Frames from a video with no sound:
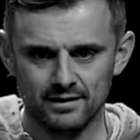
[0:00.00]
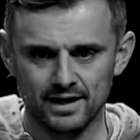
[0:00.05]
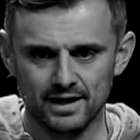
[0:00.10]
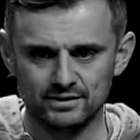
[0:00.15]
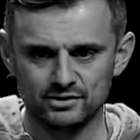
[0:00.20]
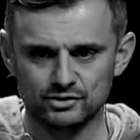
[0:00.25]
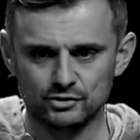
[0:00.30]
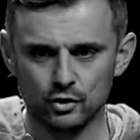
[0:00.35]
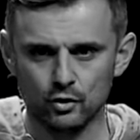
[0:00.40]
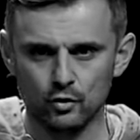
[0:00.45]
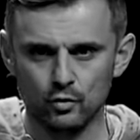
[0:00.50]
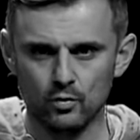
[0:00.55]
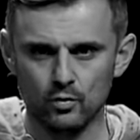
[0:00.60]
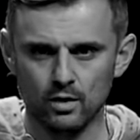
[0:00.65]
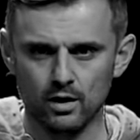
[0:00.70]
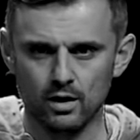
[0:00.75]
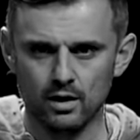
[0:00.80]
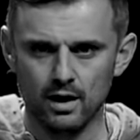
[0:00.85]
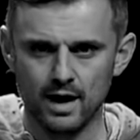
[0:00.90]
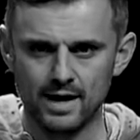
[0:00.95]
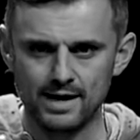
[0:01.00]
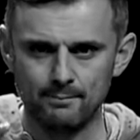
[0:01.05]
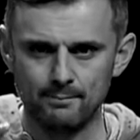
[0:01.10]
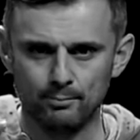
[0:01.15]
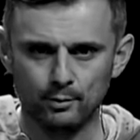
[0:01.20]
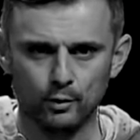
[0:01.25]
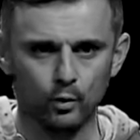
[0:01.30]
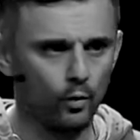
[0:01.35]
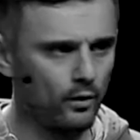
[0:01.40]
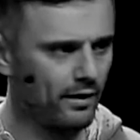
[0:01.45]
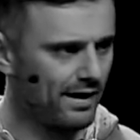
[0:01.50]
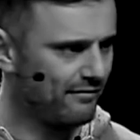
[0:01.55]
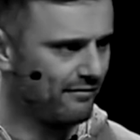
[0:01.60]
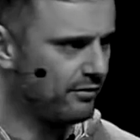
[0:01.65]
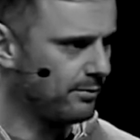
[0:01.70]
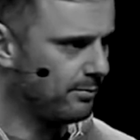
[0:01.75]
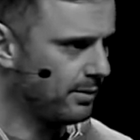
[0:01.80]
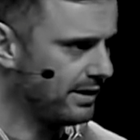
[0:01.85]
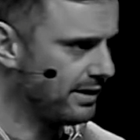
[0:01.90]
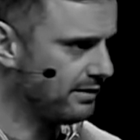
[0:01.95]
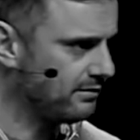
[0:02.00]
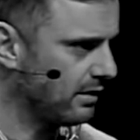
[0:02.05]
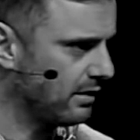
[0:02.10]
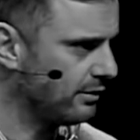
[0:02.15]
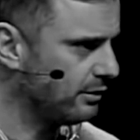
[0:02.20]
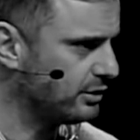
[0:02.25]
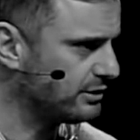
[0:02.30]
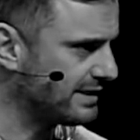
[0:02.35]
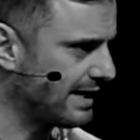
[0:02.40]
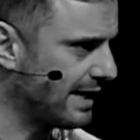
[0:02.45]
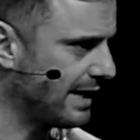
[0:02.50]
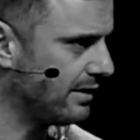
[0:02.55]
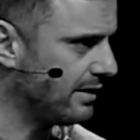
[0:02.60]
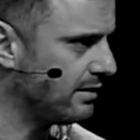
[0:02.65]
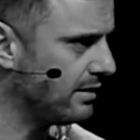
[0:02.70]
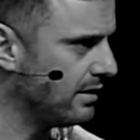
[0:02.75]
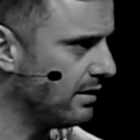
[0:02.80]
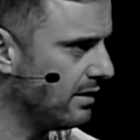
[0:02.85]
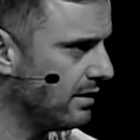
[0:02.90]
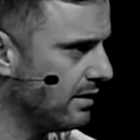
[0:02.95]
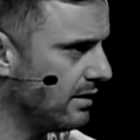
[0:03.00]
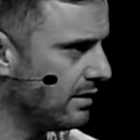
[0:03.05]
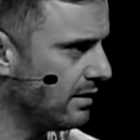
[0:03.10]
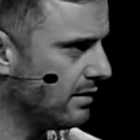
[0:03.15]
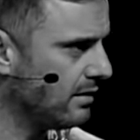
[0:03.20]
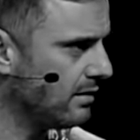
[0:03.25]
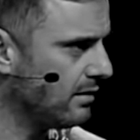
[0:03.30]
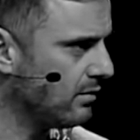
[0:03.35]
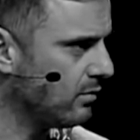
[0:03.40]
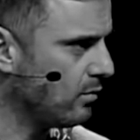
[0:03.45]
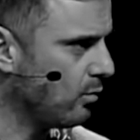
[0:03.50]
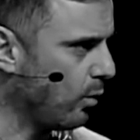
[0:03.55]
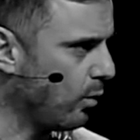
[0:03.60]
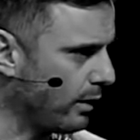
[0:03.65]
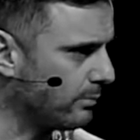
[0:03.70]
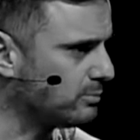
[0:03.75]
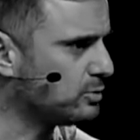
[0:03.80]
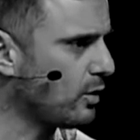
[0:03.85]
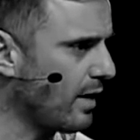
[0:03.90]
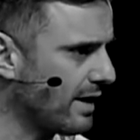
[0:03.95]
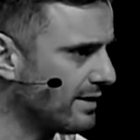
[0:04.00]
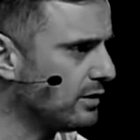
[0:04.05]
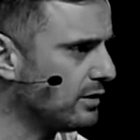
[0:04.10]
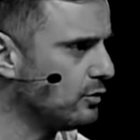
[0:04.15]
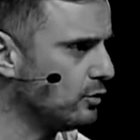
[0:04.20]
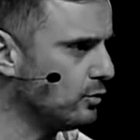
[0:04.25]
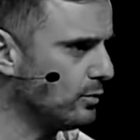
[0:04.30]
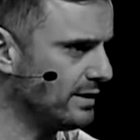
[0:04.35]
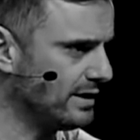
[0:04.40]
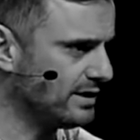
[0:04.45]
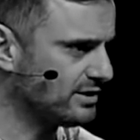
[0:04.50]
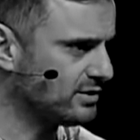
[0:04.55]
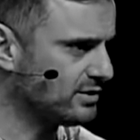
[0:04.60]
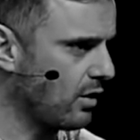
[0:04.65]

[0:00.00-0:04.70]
And so I implore everybody to understand what I'm trying to do in this